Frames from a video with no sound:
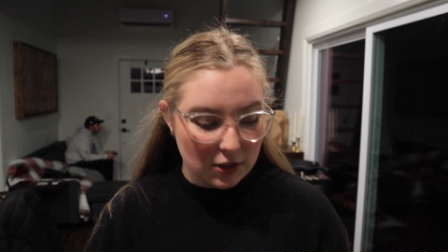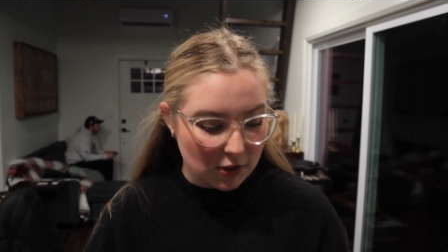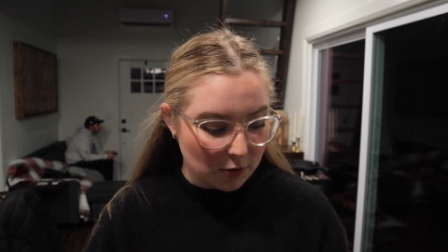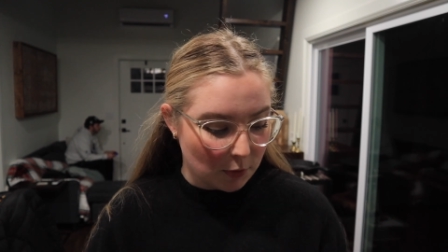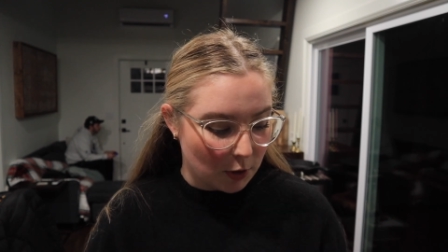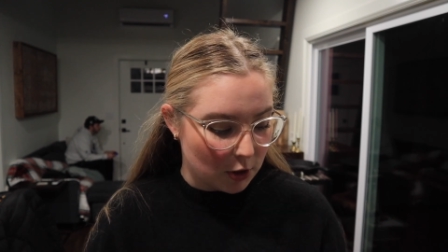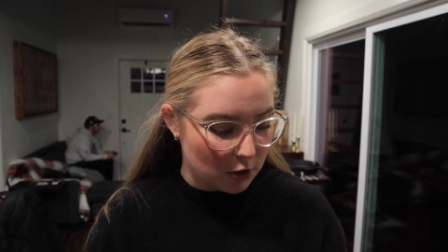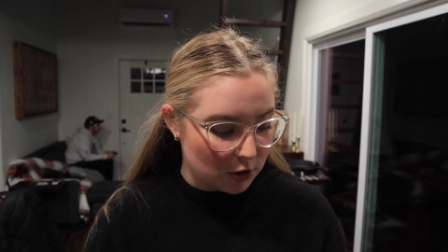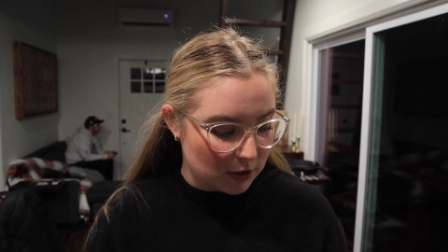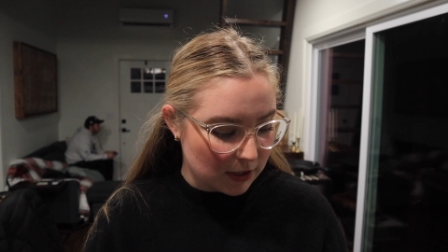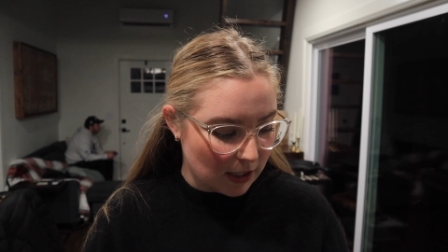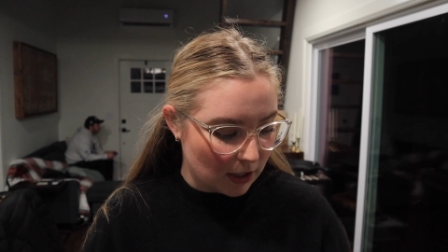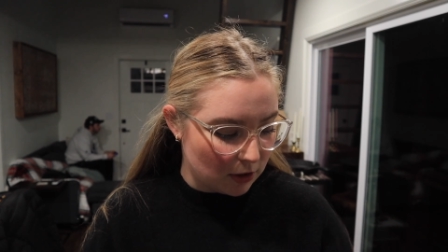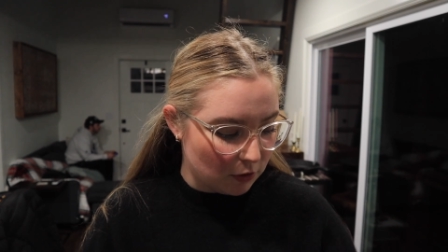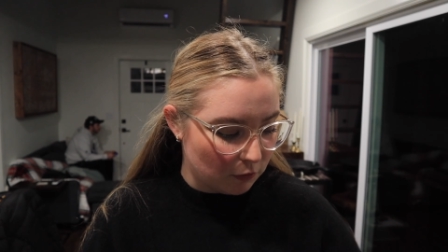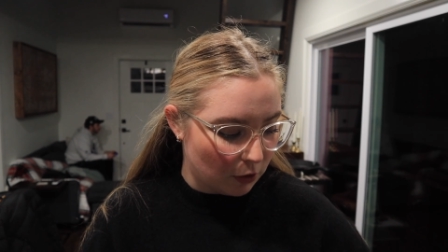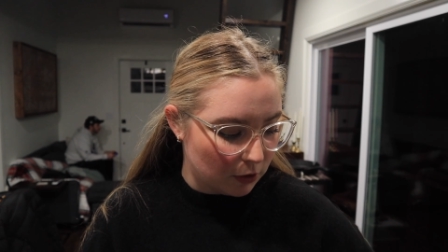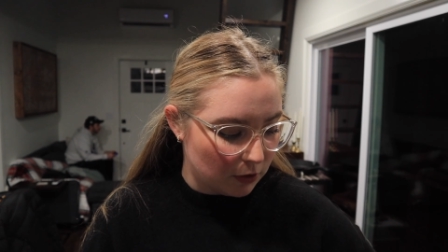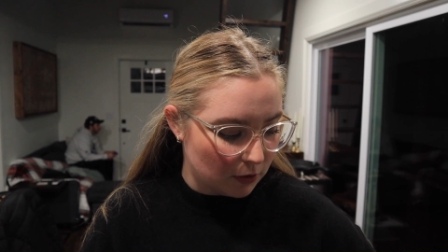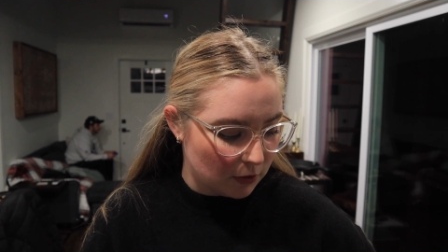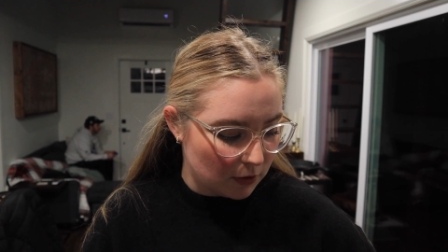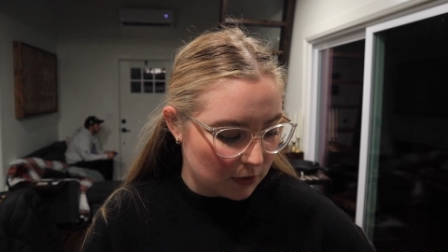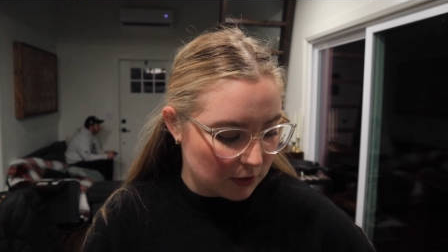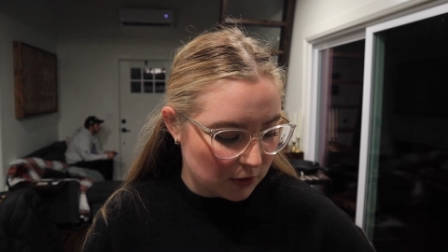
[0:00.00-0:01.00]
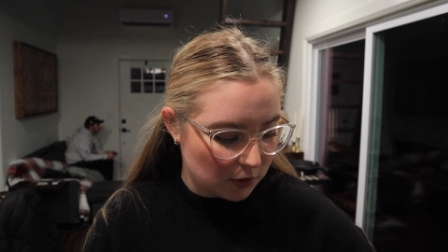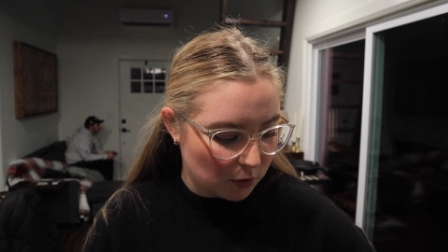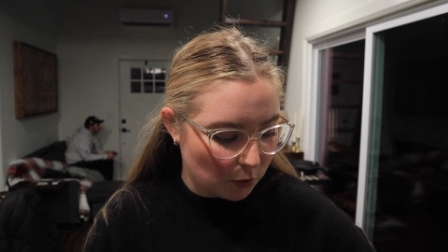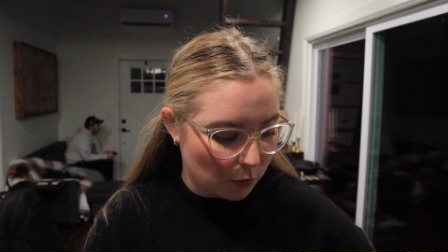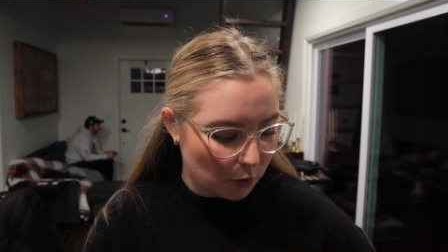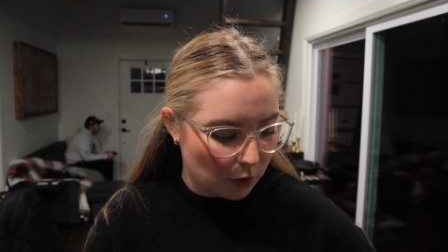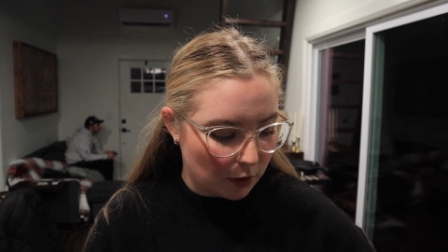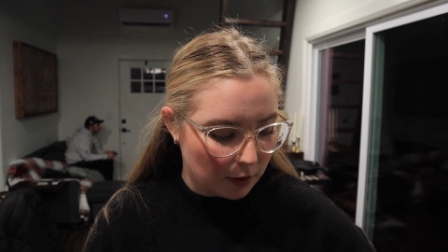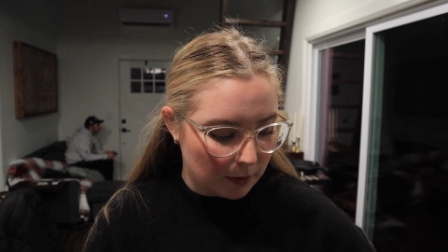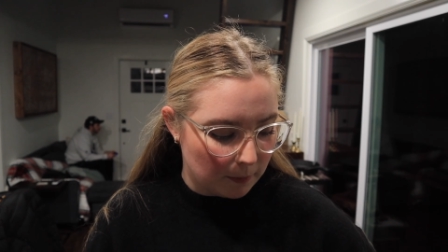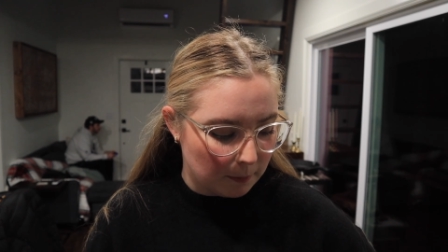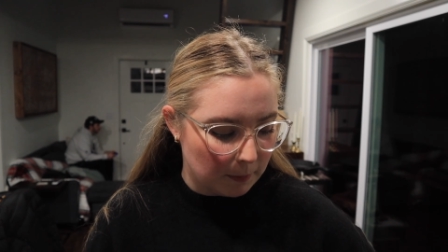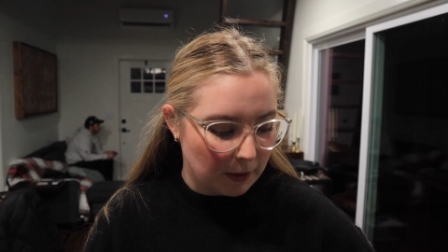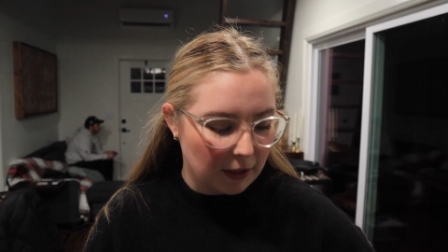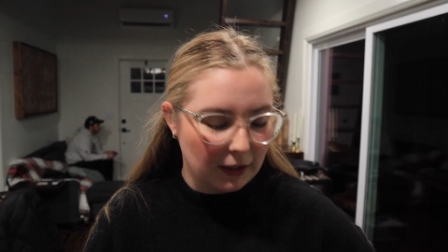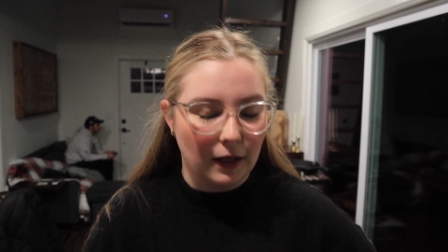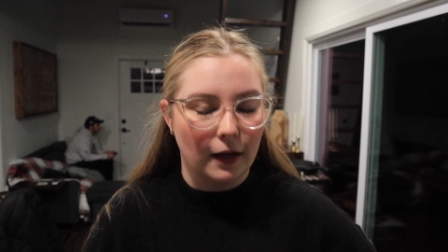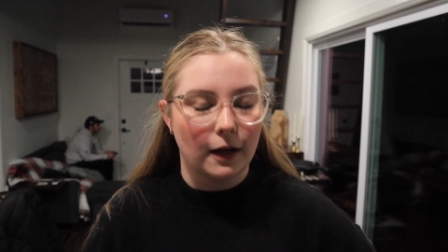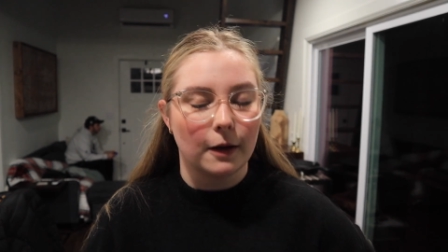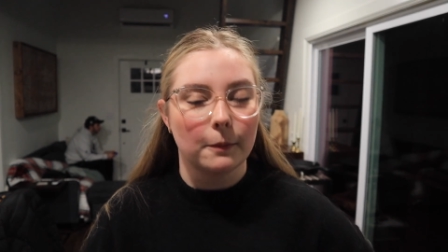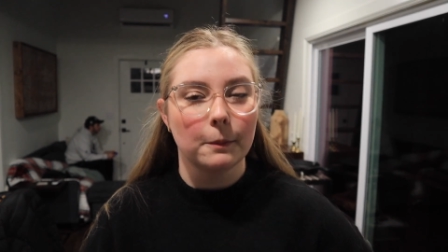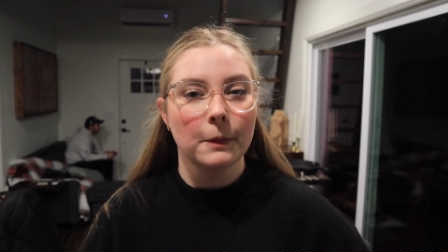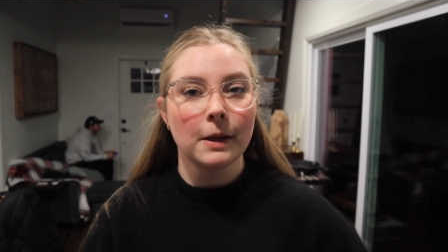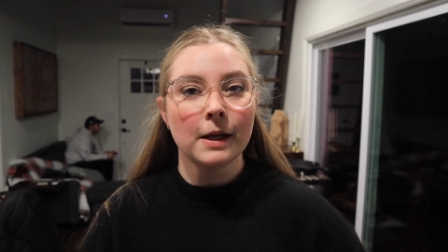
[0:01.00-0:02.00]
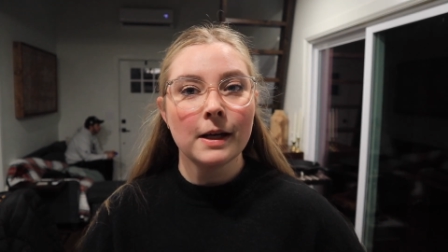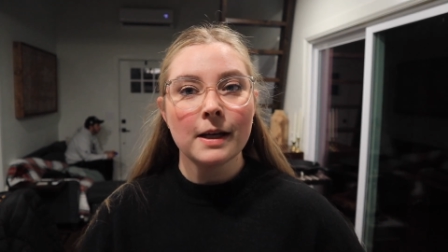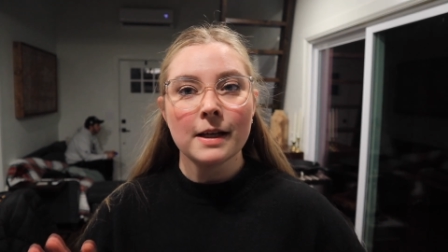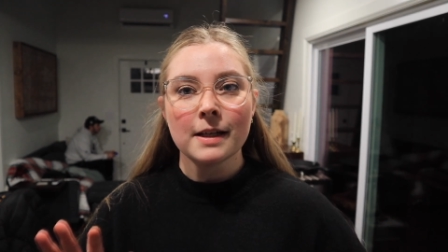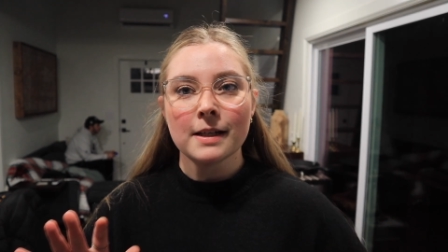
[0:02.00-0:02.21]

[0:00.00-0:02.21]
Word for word: So I just had to run to the store and pick up